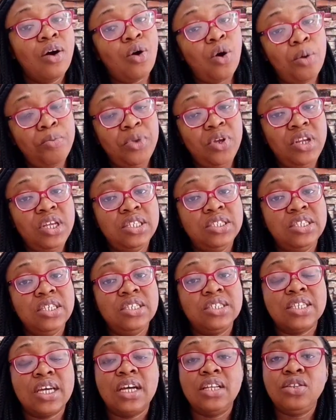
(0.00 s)

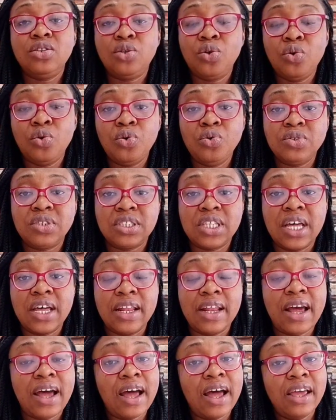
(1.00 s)
communities and those
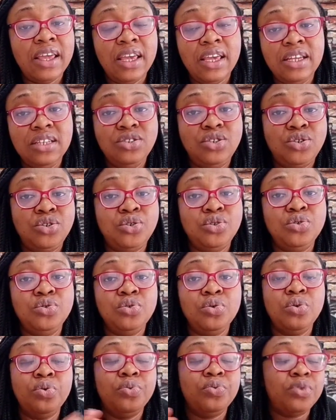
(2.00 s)
that are
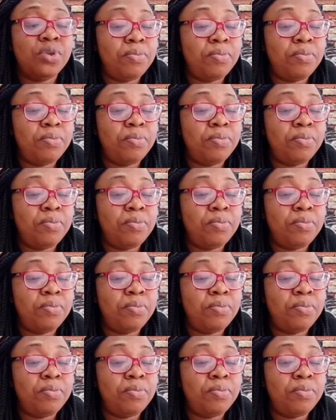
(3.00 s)
into